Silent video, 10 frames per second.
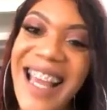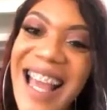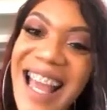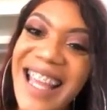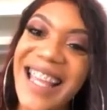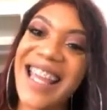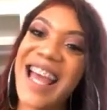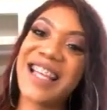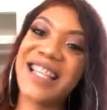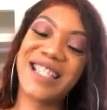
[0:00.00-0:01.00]

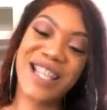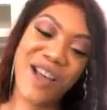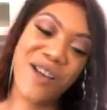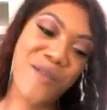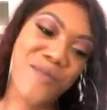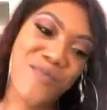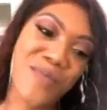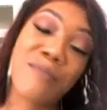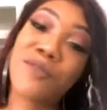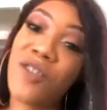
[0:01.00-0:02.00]
Yes,
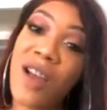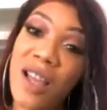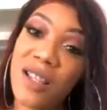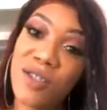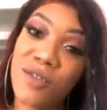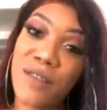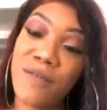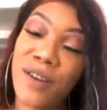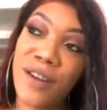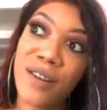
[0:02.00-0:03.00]
I'm trying to
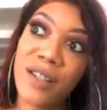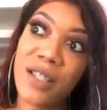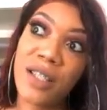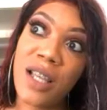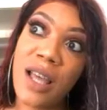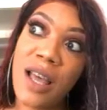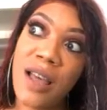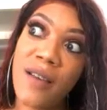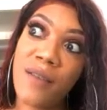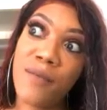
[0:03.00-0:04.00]
convert to